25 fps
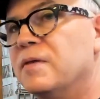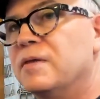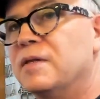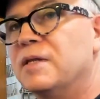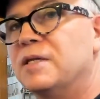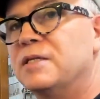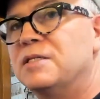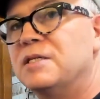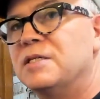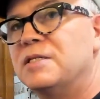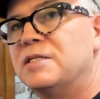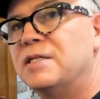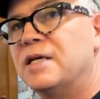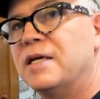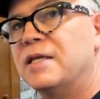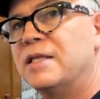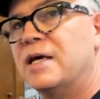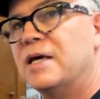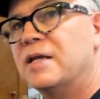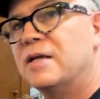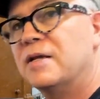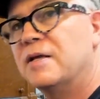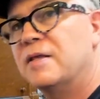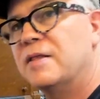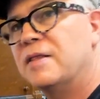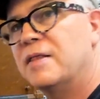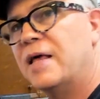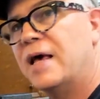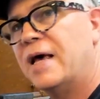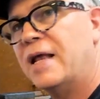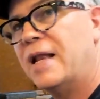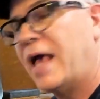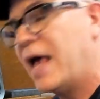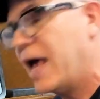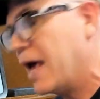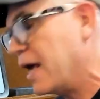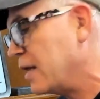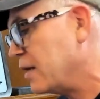let's just say that
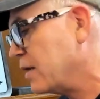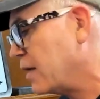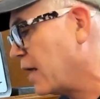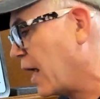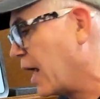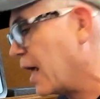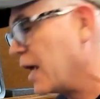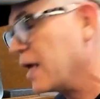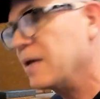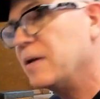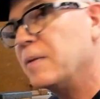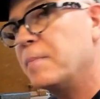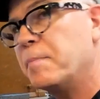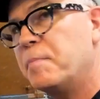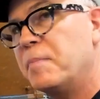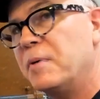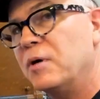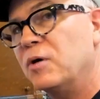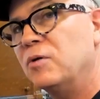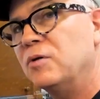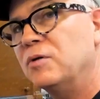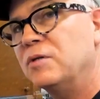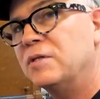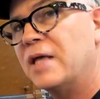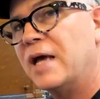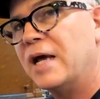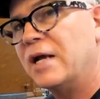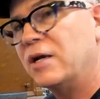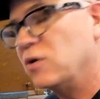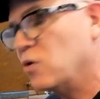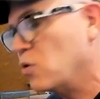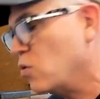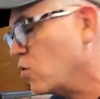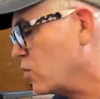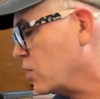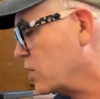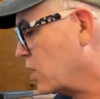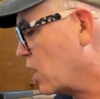and build that
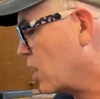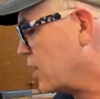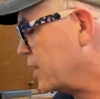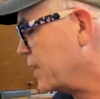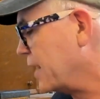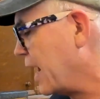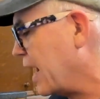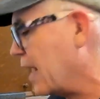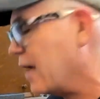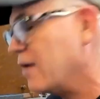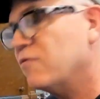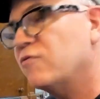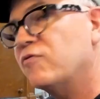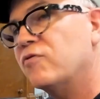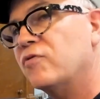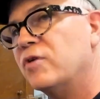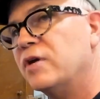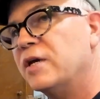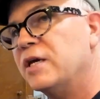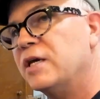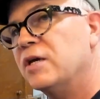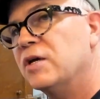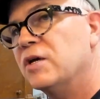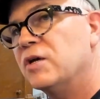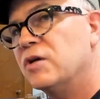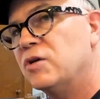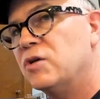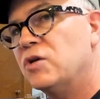chord on every